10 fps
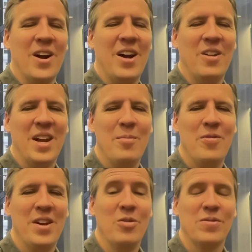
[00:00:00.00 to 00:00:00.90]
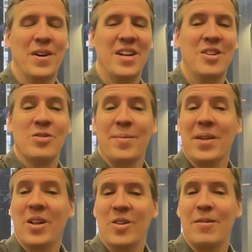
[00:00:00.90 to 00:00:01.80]
holiday movie, it was fun to do
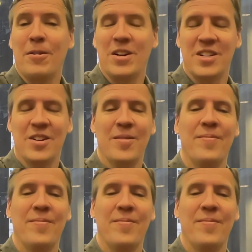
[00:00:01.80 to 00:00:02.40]
something a little different too.